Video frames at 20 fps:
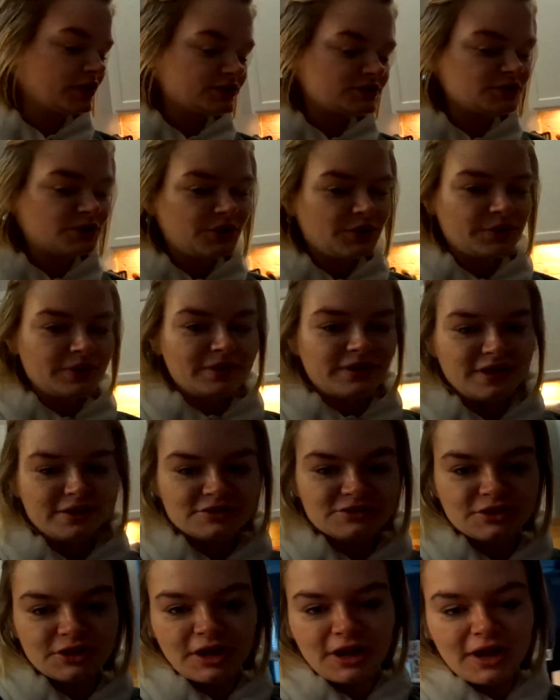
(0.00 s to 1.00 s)
so. So
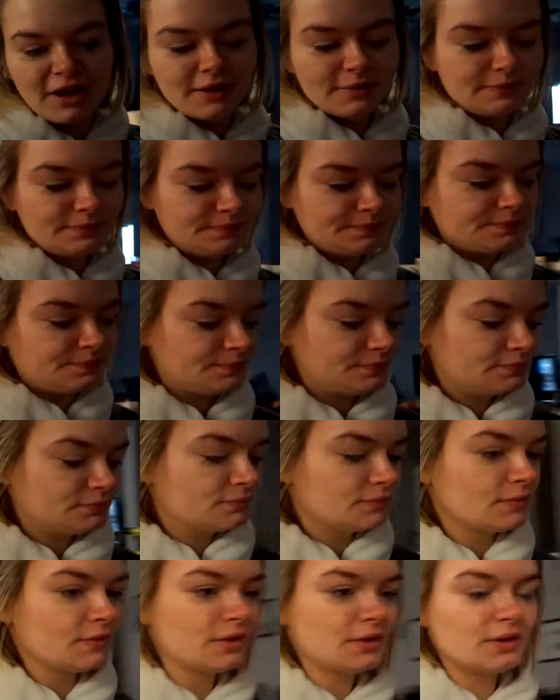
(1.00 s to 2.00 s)
yesterday,
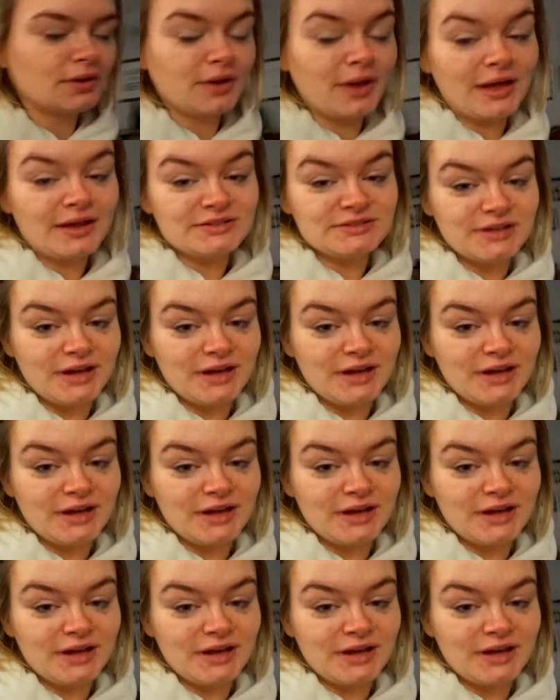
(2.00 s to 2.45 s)
last